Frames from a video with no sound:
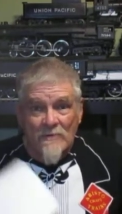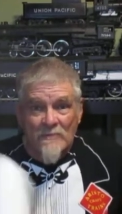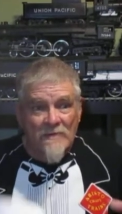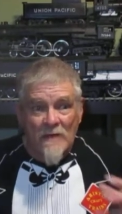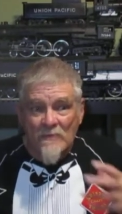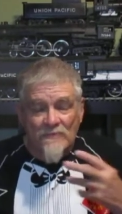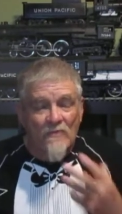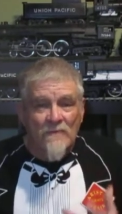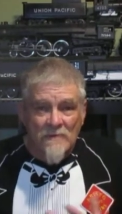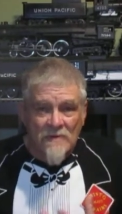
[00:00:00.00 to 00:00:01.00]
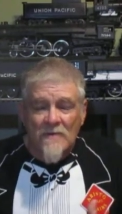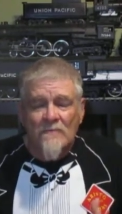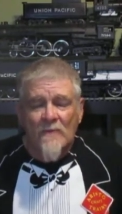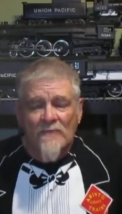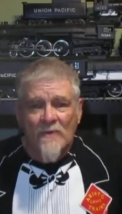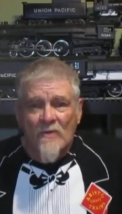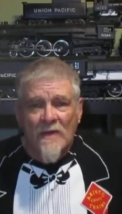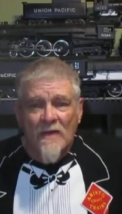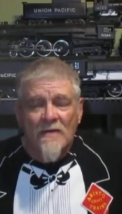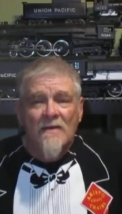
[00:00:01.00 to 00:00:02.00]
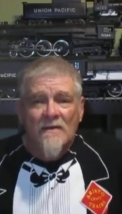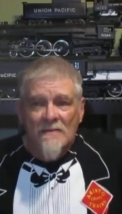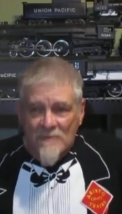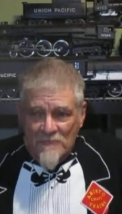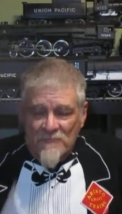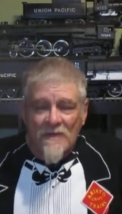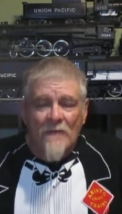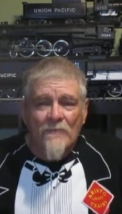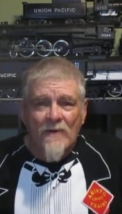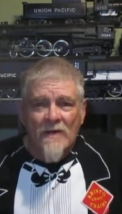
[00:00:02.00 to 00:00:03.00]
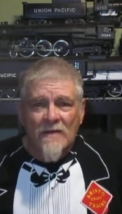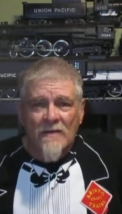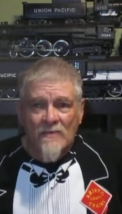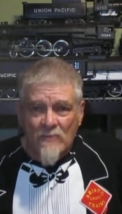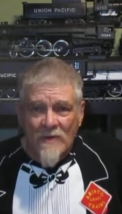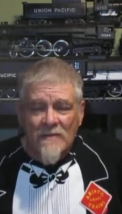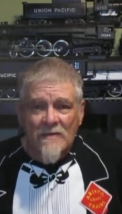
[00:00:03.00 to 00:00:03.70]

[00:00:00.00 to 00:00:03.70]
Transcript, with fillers: but I was overcome with okay, let's stop and pray. He goes, what?